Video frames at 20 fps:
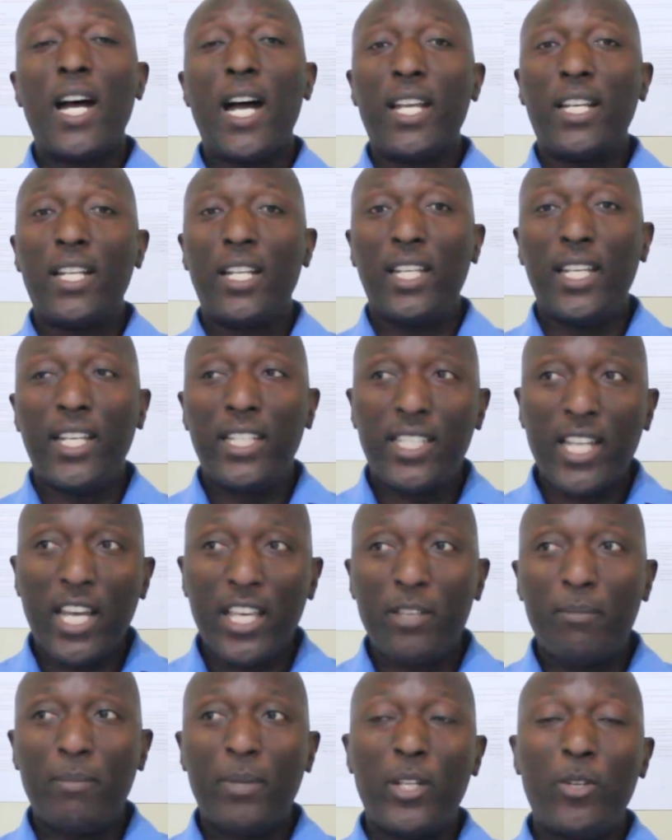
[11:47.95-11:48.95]
and
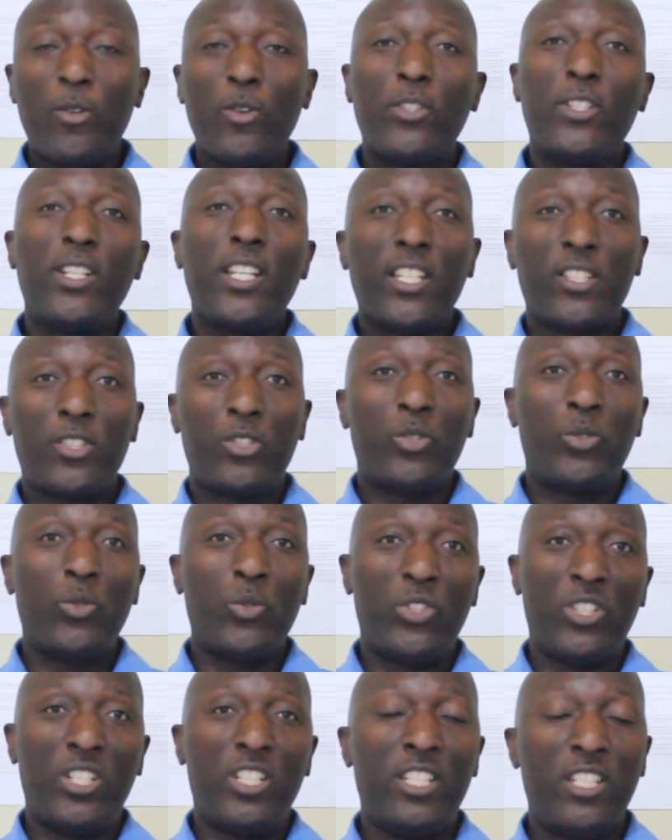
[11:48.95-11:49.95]
later he may not
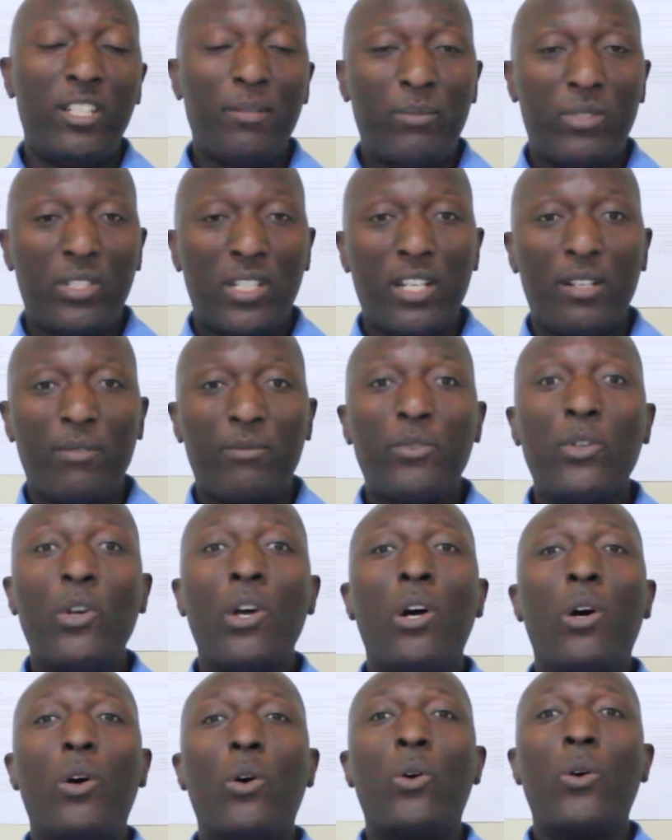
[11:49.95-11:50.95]
execute himself
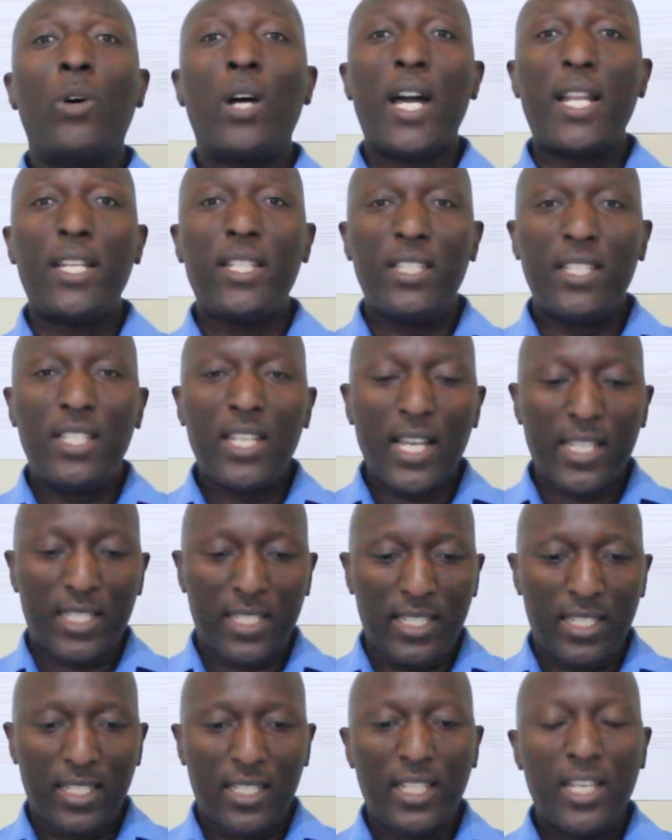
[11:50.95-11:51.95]
or
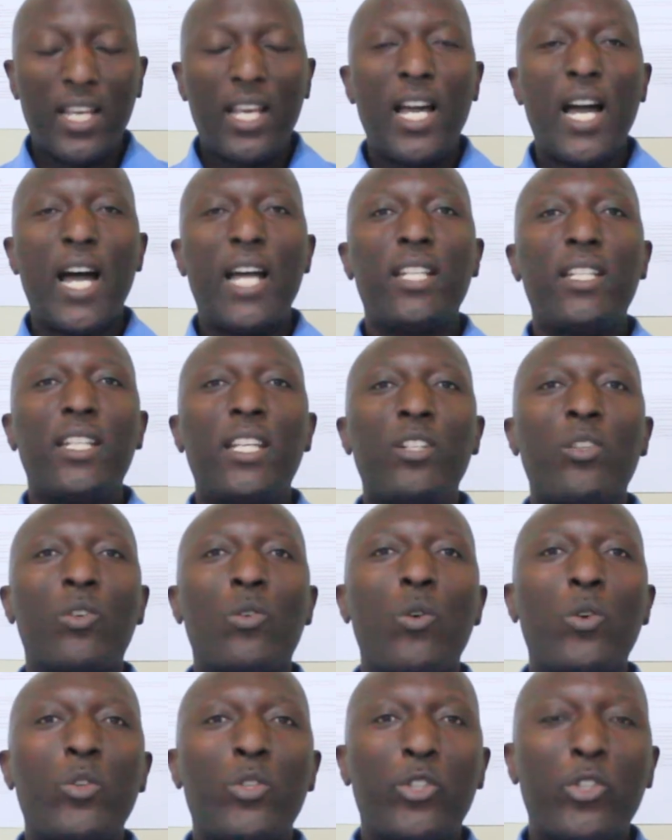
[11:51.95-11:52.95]
adjust and then
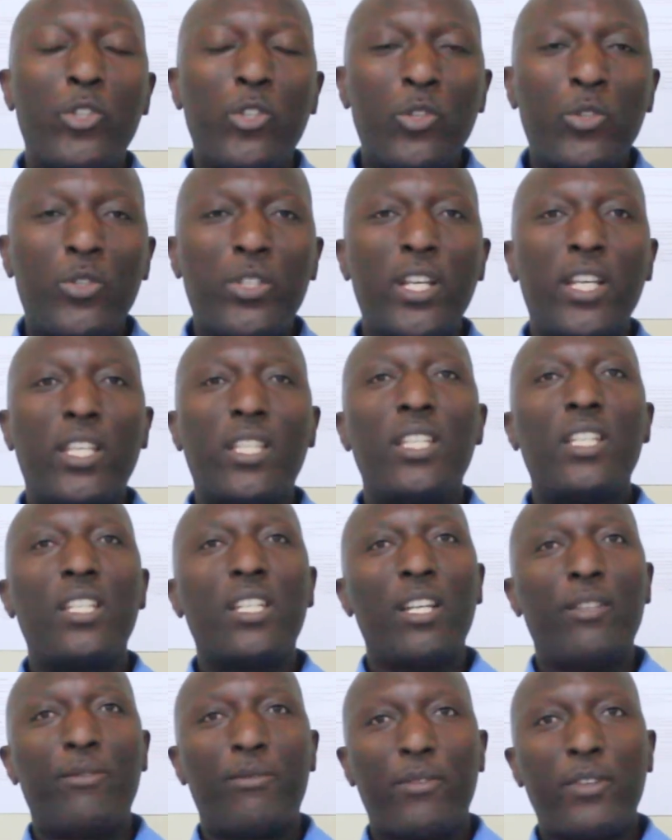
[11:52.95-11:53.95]
continue taking
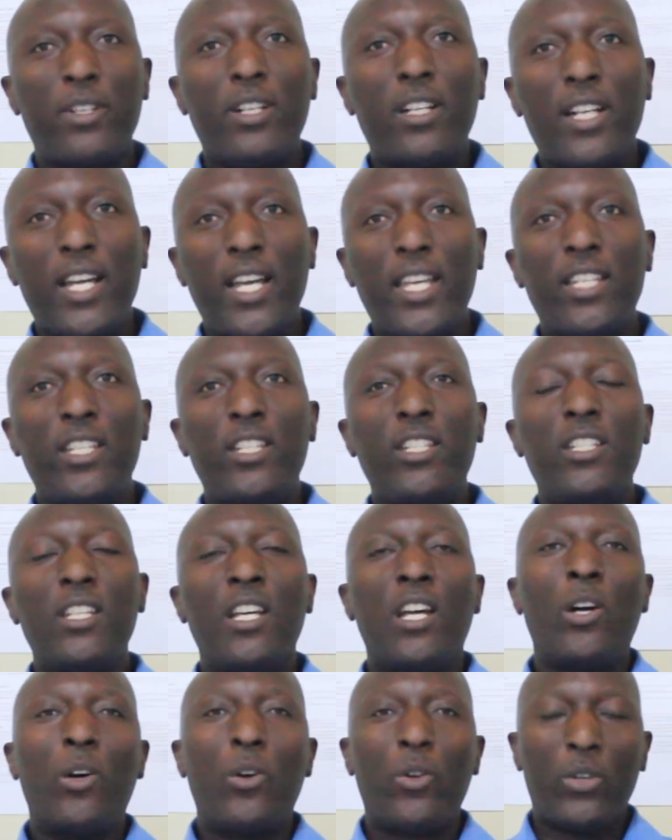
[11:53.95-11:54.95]
a free ride
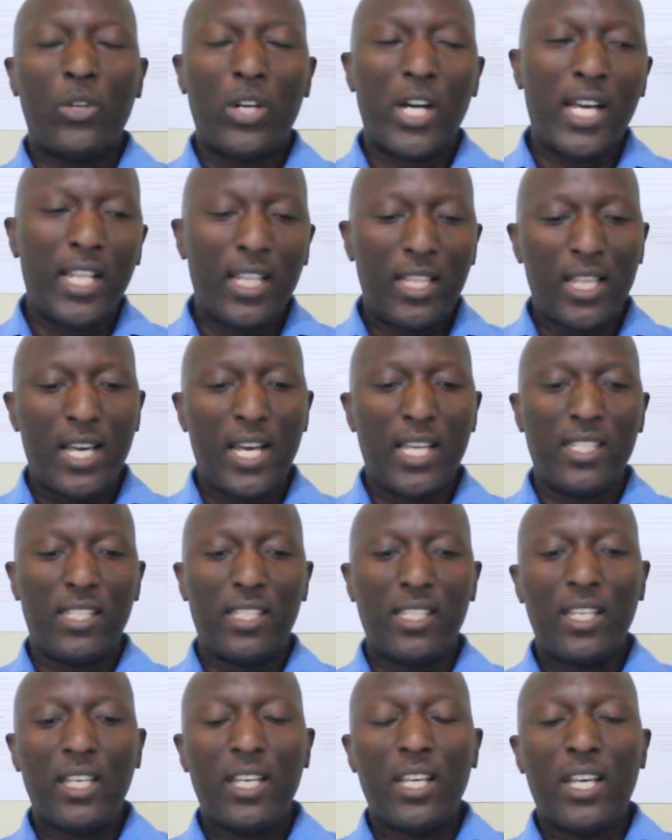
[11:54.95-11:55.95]
on
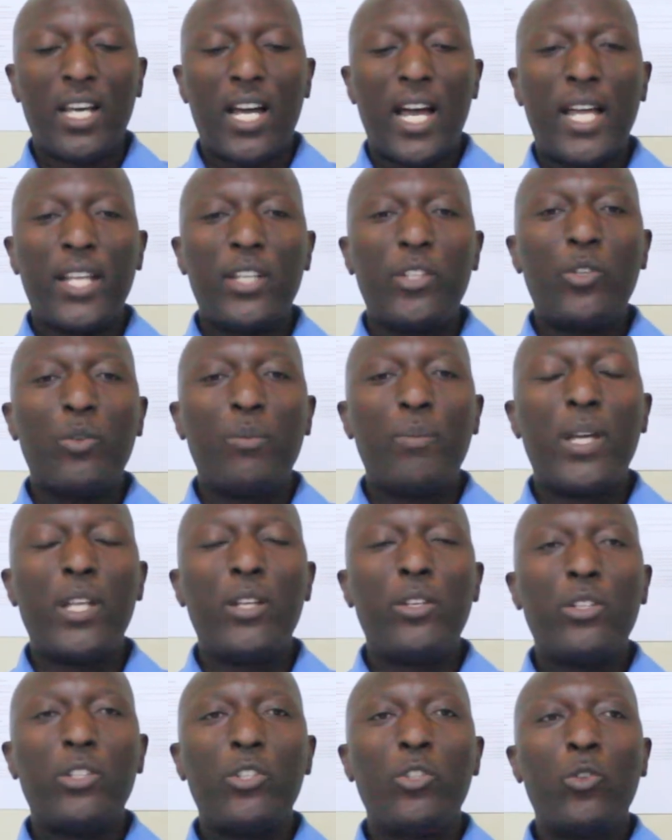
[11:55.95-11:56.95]
others, and you
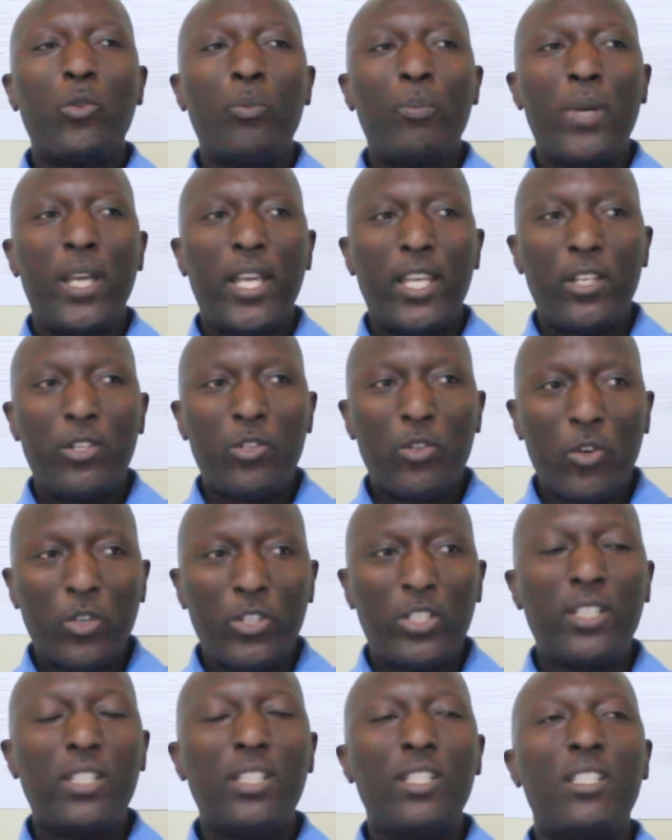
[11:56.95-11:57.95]
may
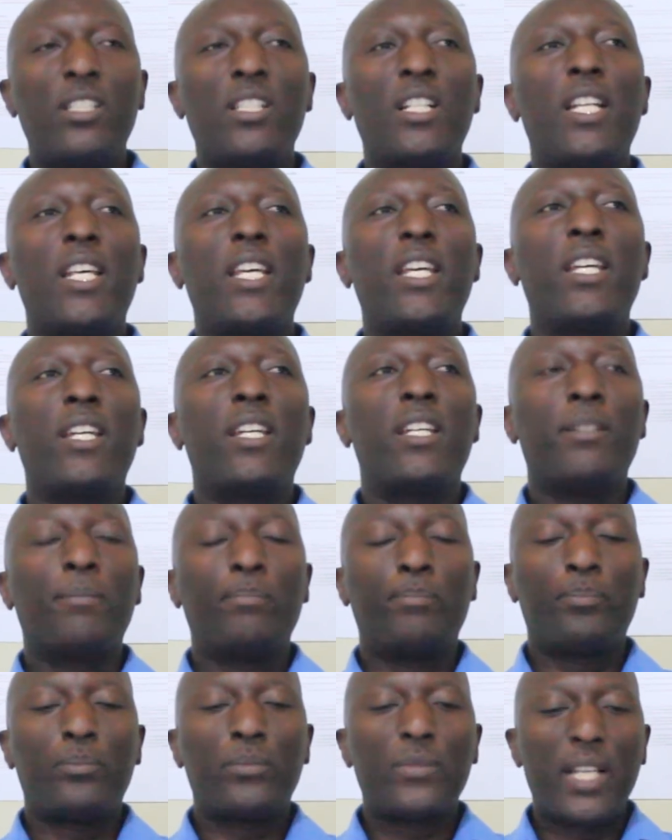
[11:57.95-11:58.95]
not easily
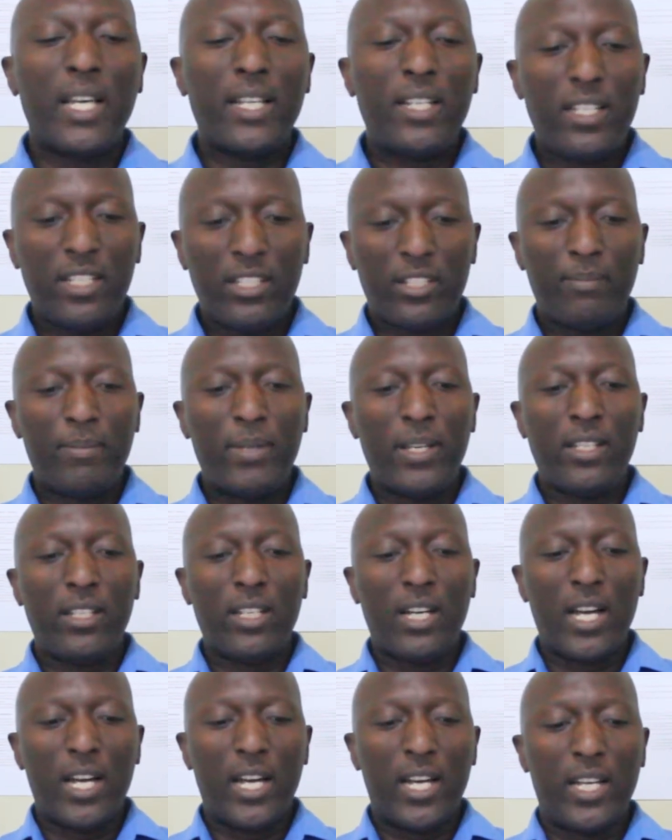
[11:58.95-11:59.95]

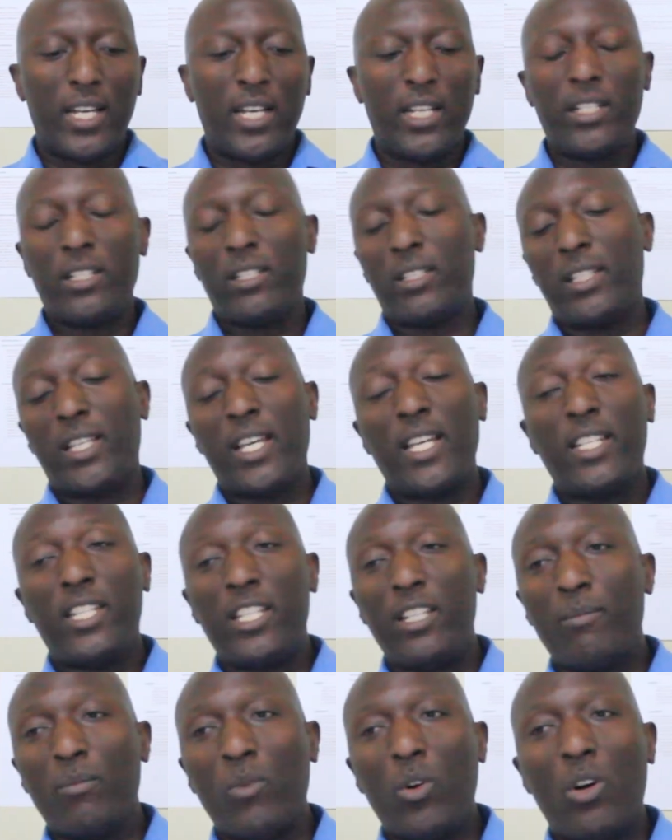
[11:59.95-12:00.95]

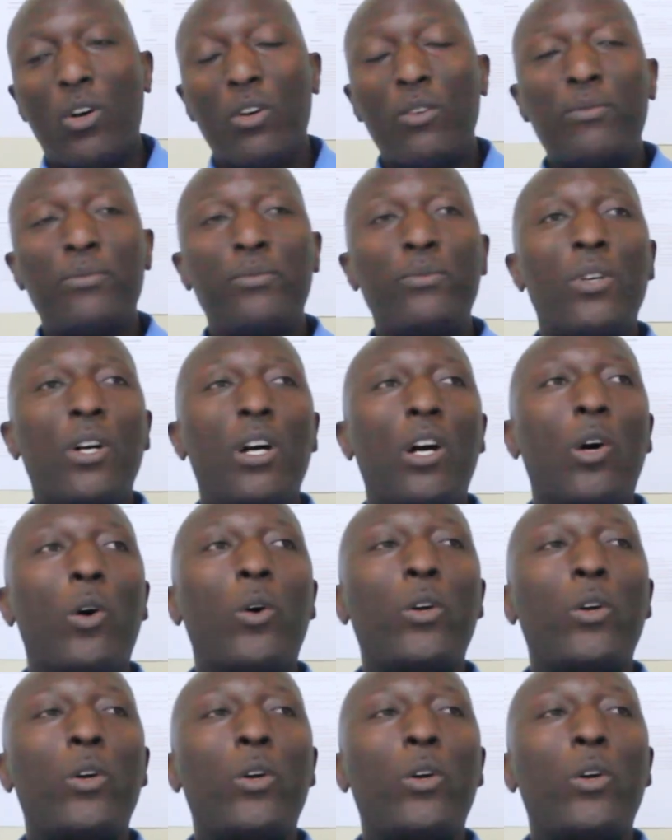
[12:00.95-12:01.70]
get him off,